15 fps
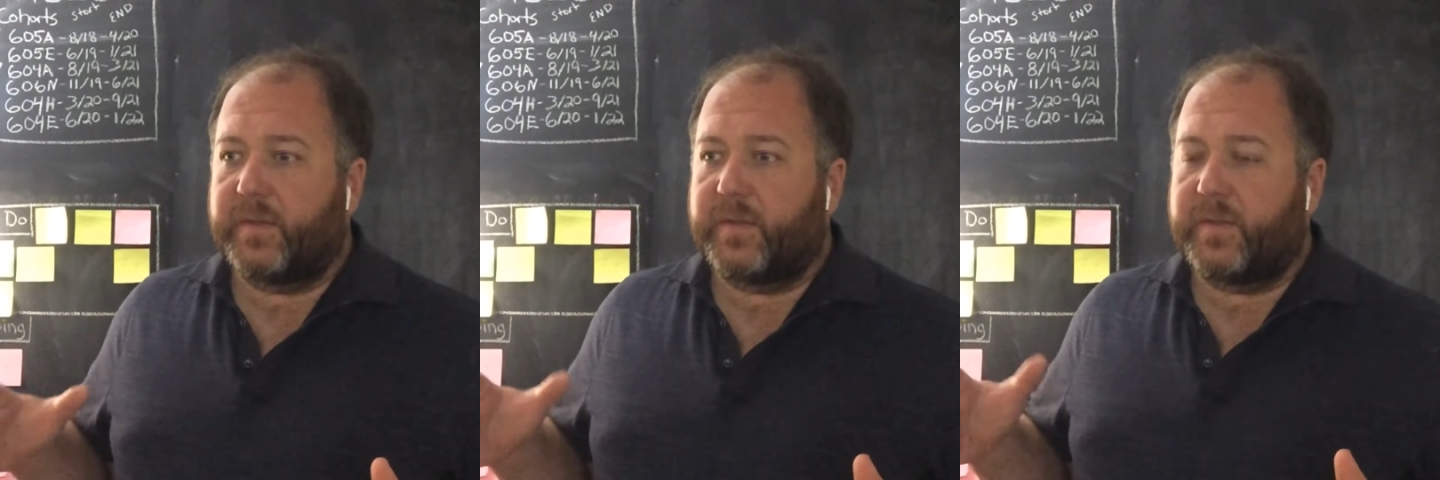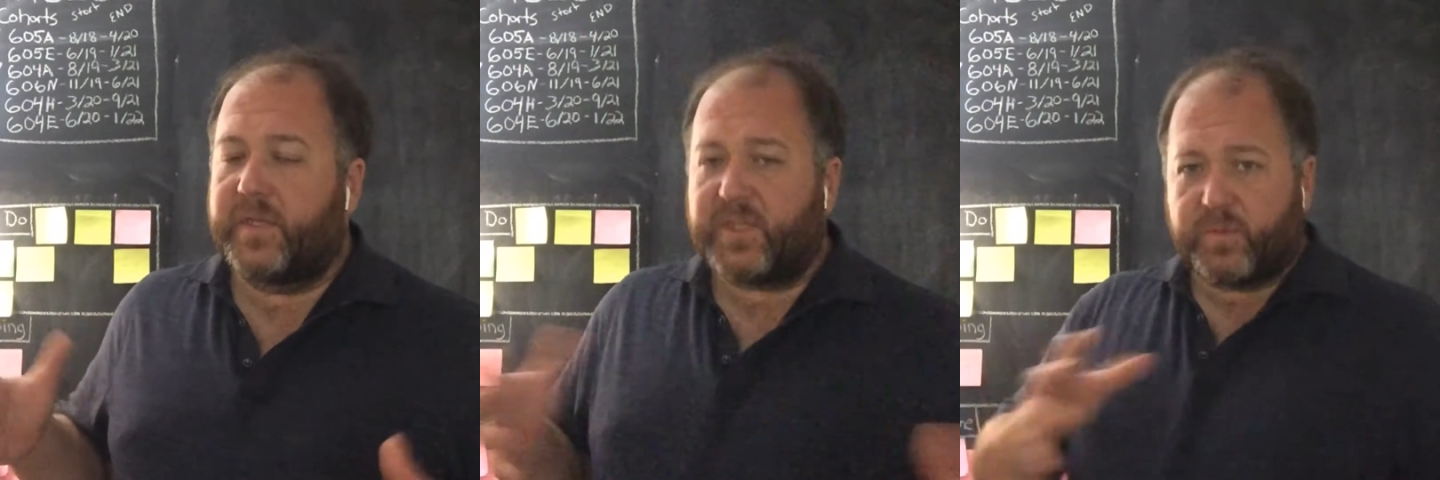
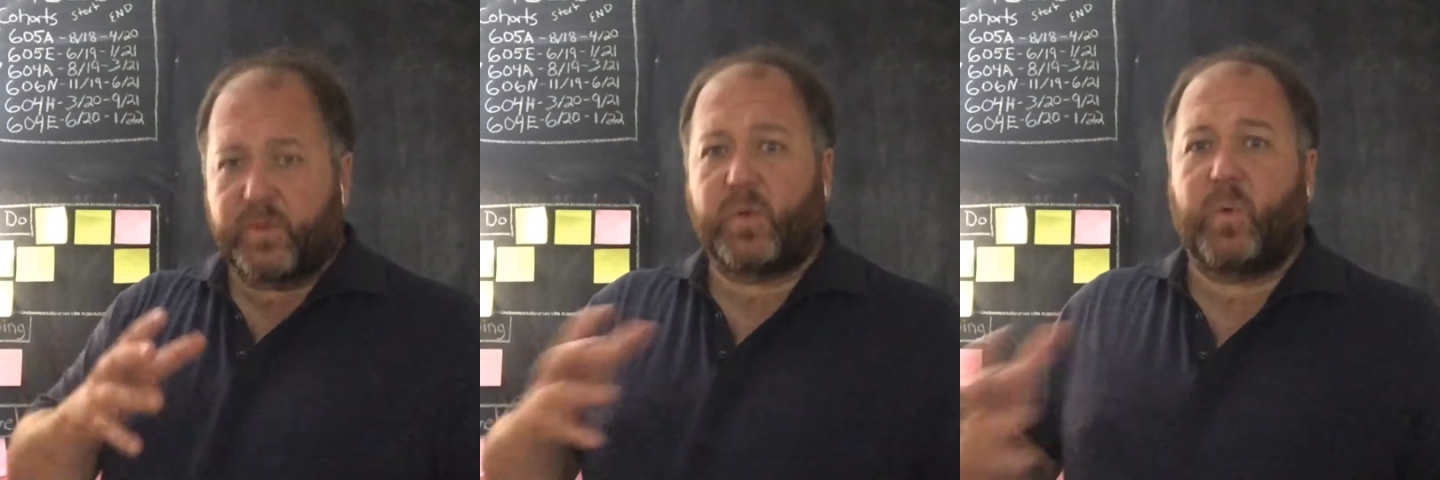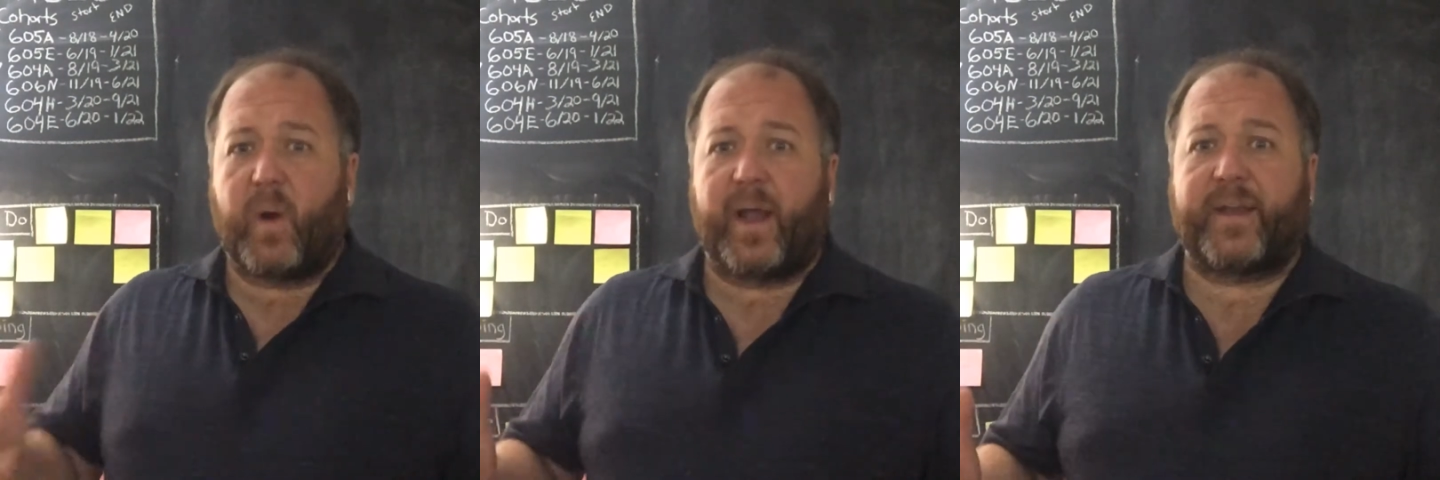this
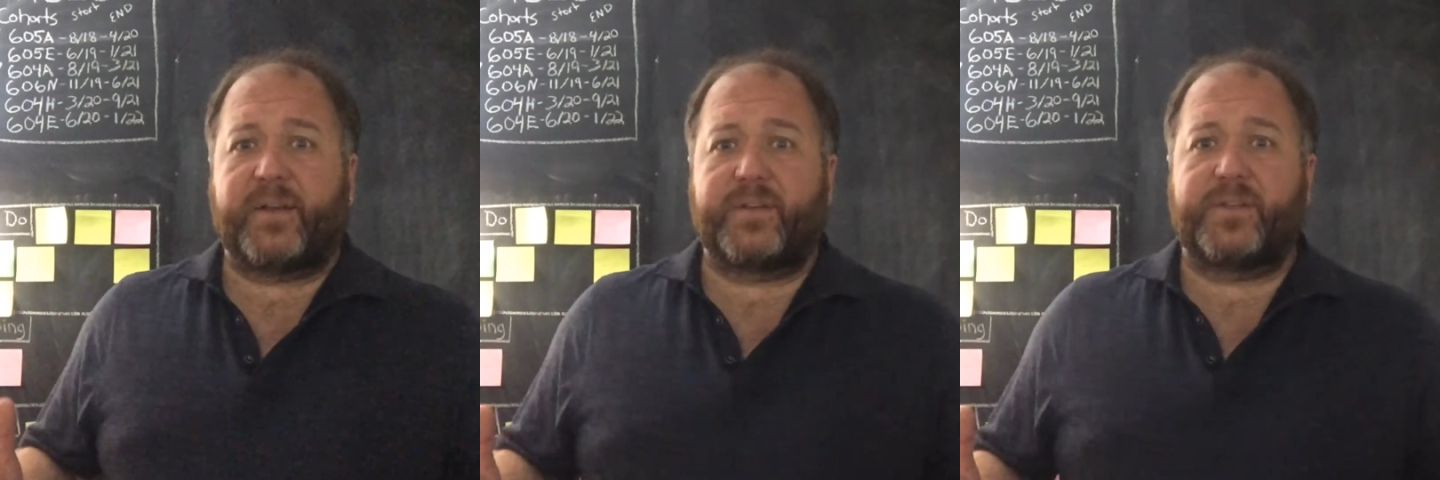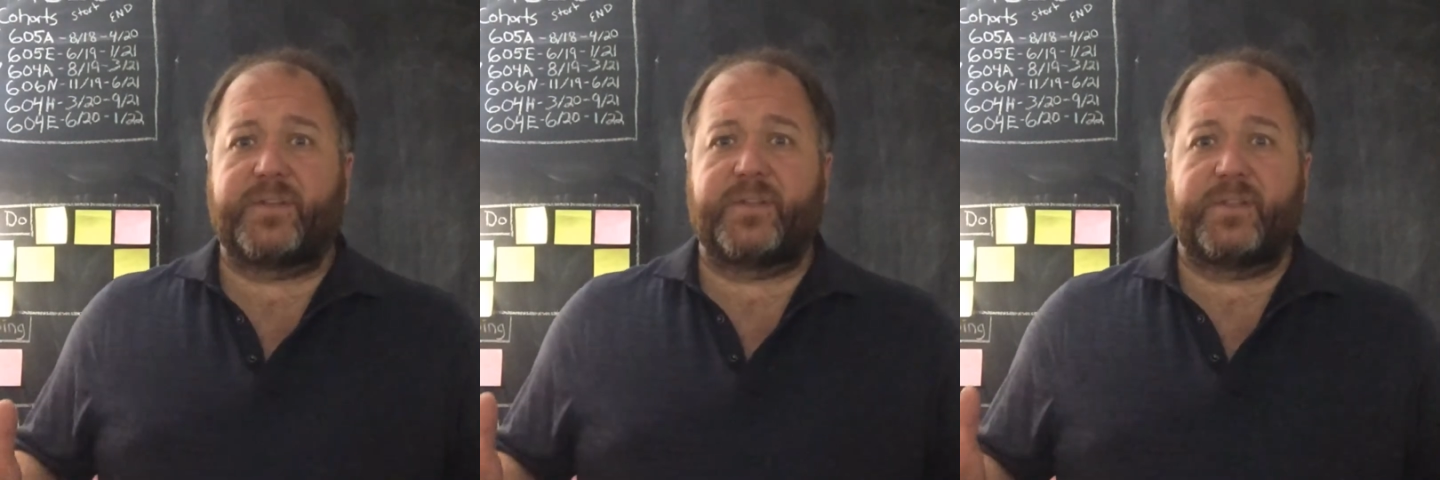
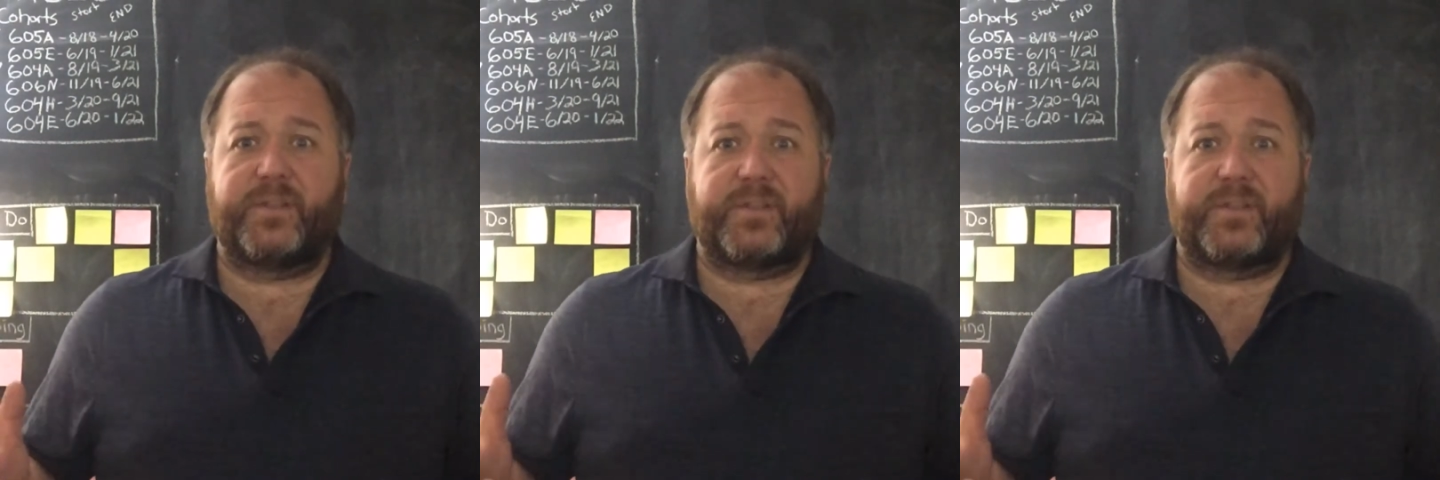requires